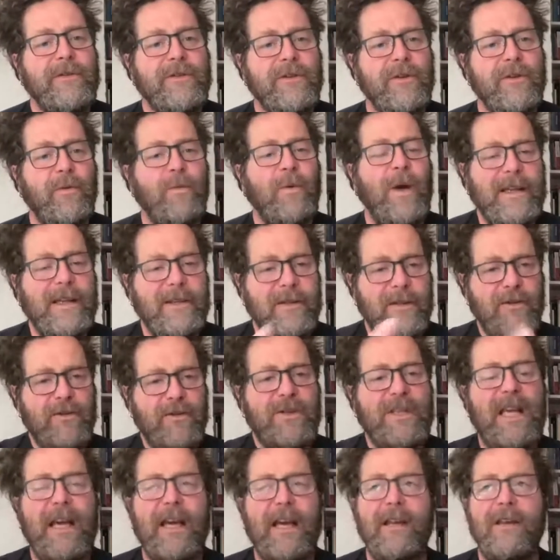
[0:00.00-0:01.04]
So as you
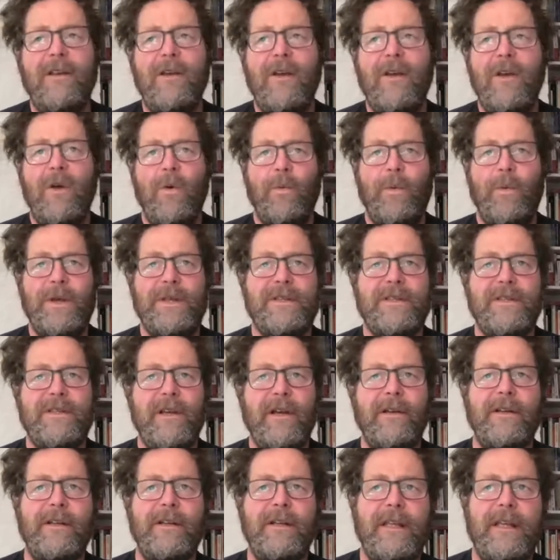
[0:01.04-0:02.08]
said, when
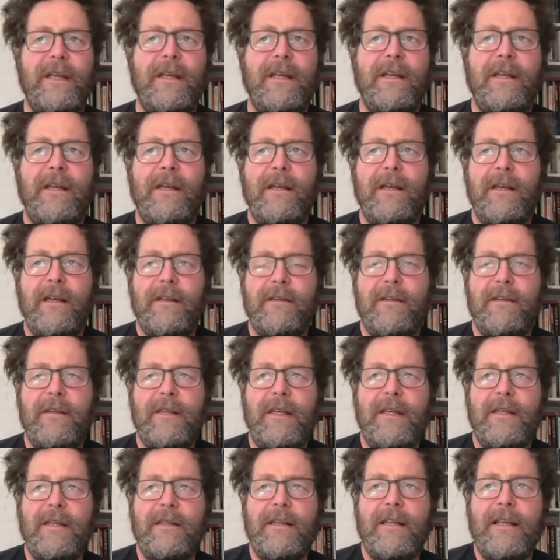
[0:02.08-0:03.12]
suddenly
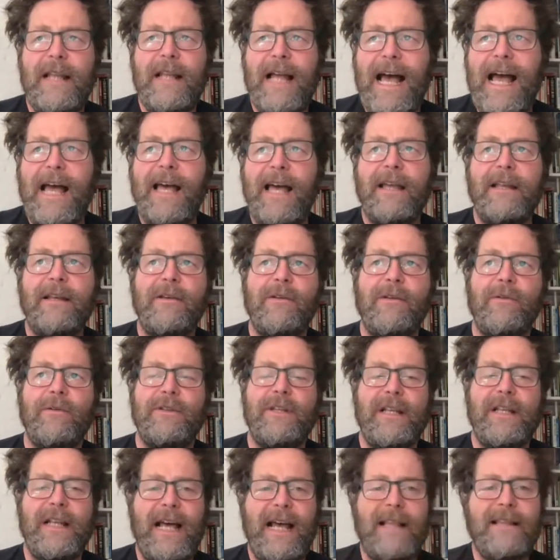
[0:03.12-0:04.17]
the the land or
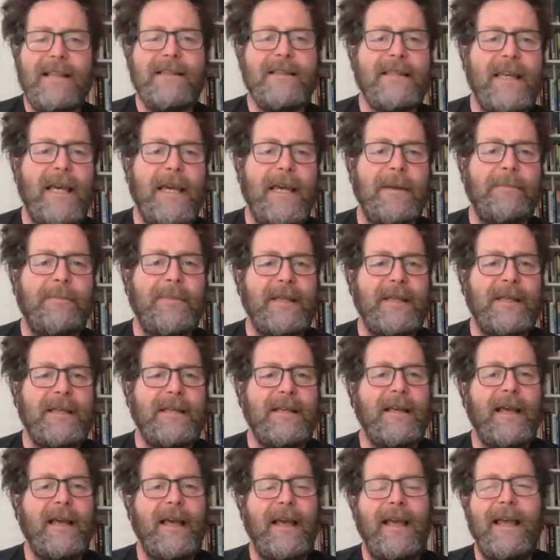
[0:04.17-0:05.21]
the landscape
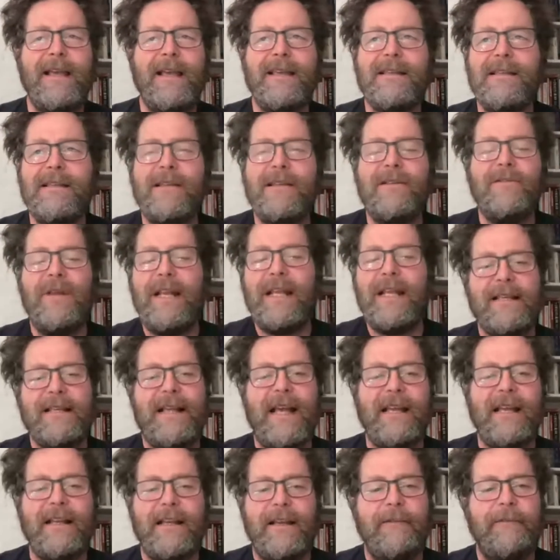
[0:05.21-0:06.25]
isn't
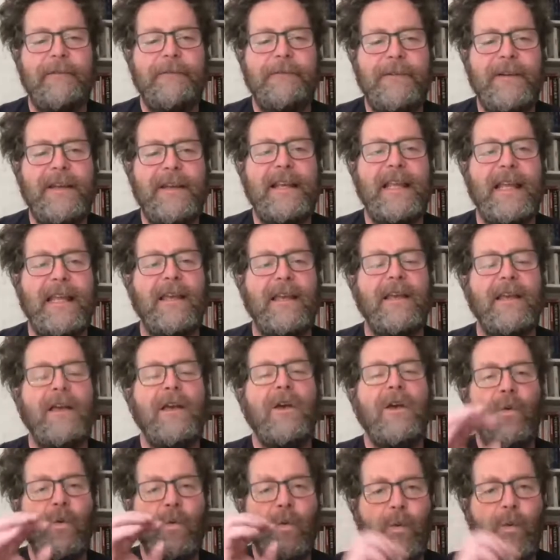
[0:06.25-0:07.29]
exactly fitting
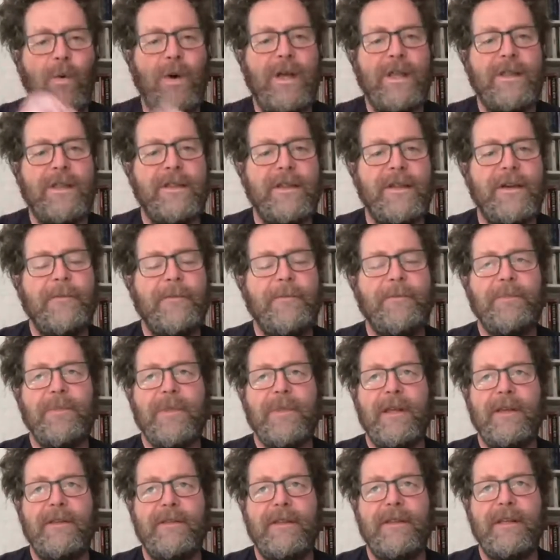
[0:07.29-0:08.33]
with
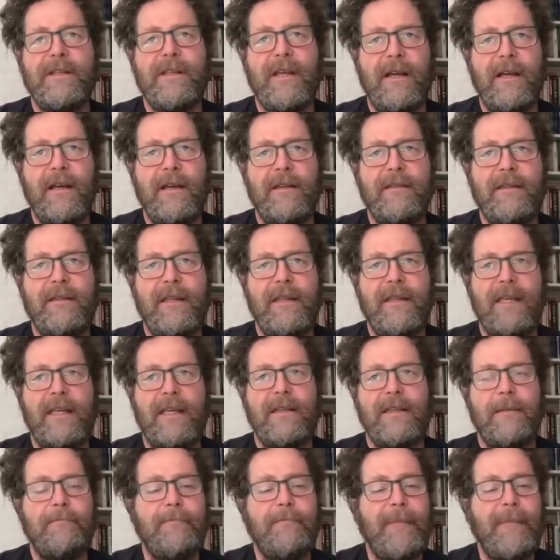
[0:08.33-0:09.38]
the the
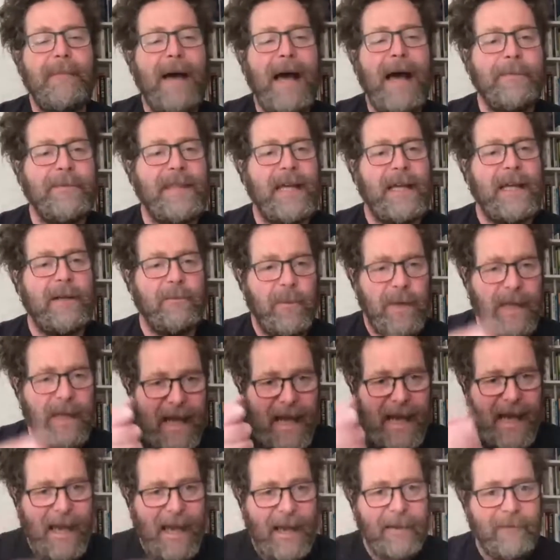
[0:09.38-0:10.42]
the map that we
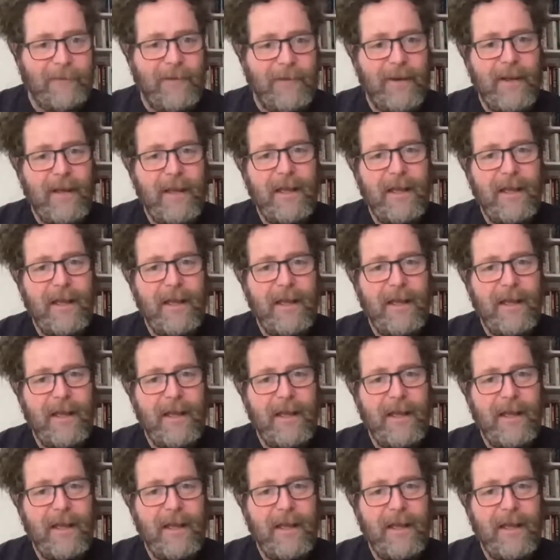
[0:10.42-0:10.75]
have